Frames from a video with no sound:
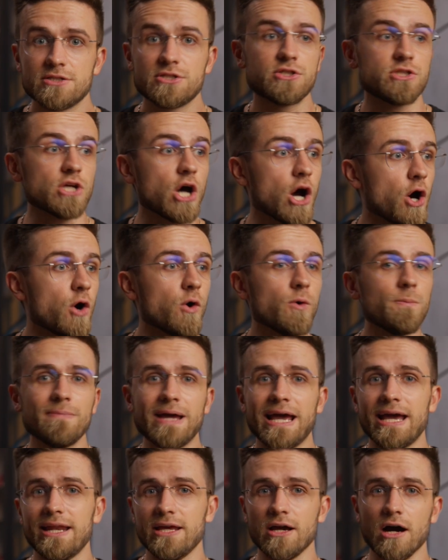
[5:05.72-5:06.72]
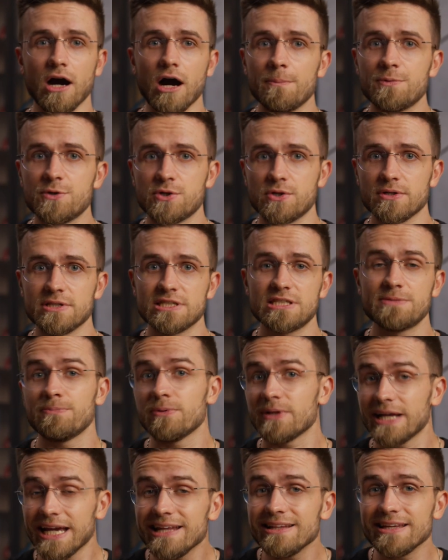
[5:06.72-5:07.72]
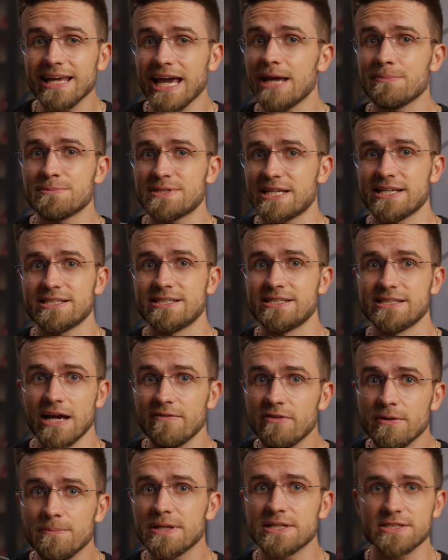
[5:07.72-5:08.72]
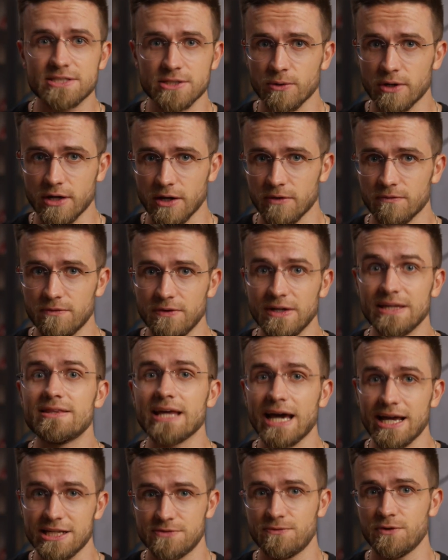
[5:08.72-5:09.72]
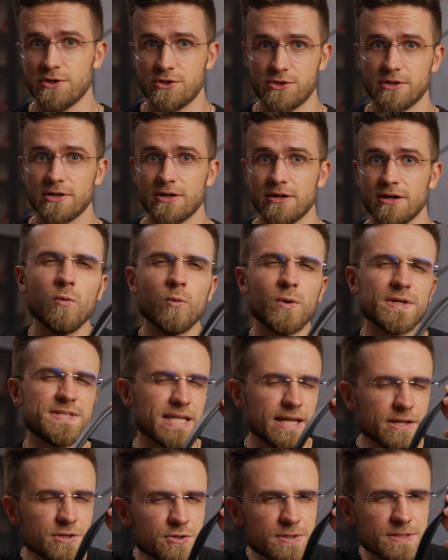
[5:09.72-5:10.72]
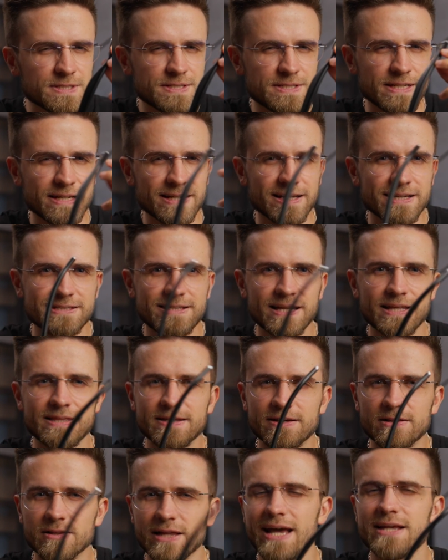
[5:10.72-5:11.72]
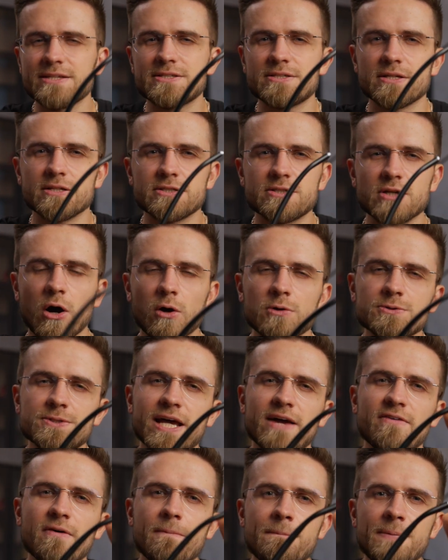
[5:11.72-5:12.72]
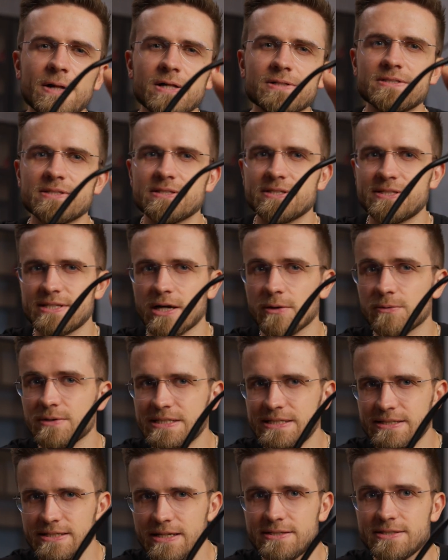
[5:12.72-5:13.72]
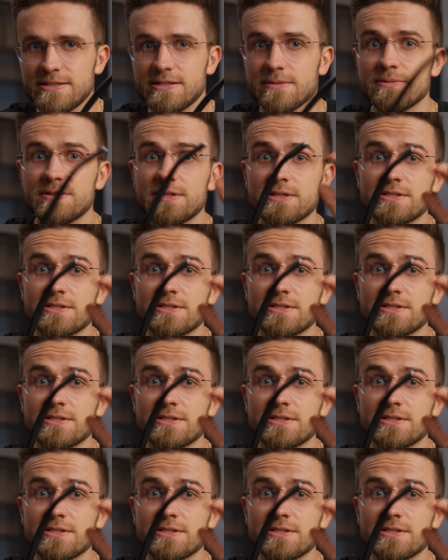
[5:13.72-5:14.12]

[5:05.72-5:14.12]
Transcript: So many options. Playing games has never been so comfy, that's for sure. What's interesting is that the glasses also have a built-in sound system